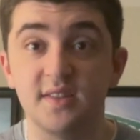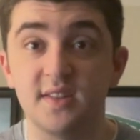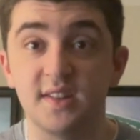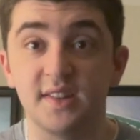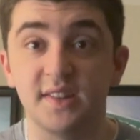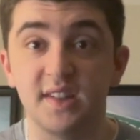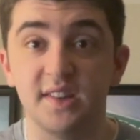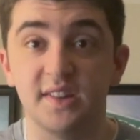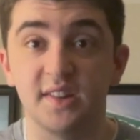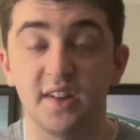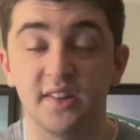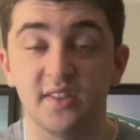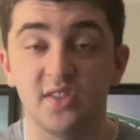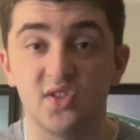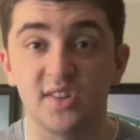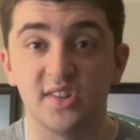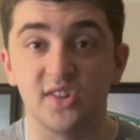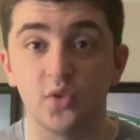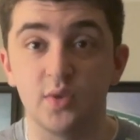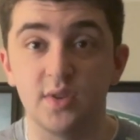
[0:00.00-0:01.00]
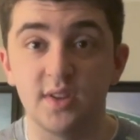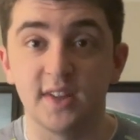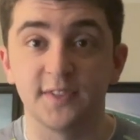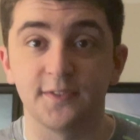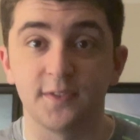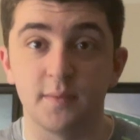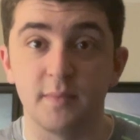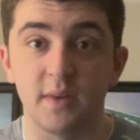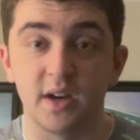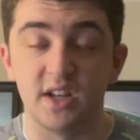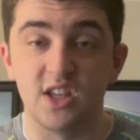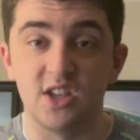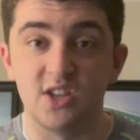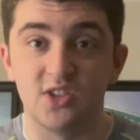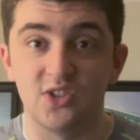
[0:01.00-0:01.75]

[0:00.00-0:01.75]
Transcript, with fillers: Disney's also just doing this for money